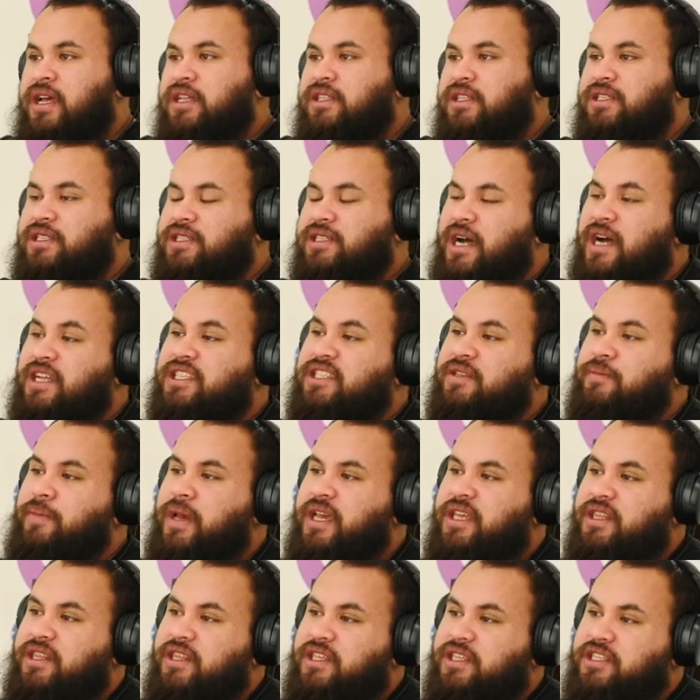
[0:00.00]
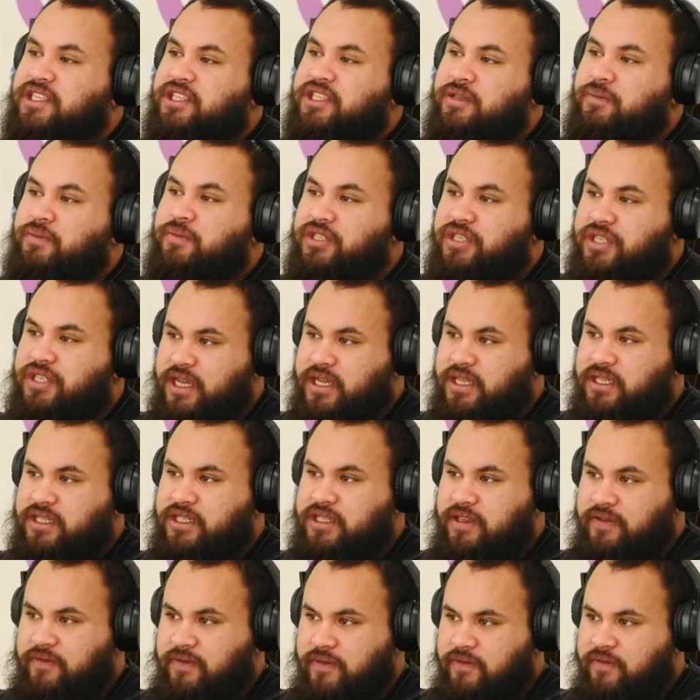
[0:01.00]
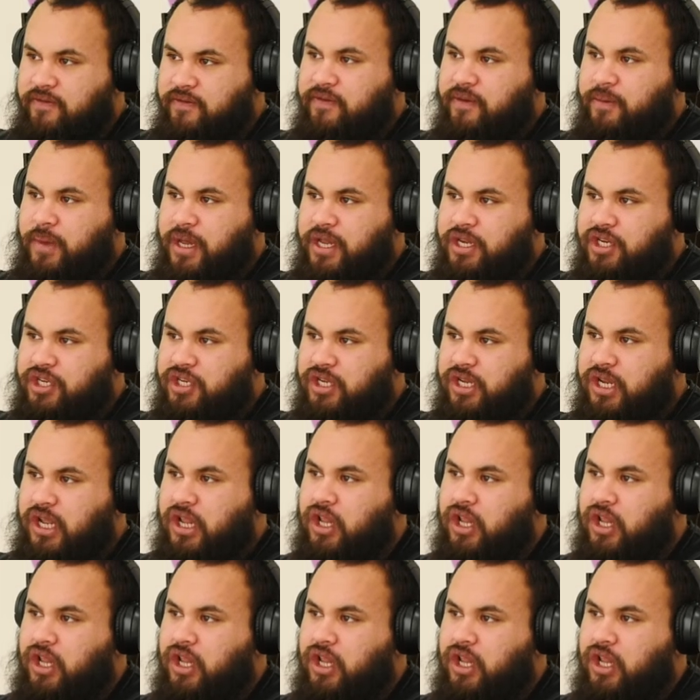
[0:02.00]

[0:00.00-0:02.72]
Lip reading: to start to make this subjective information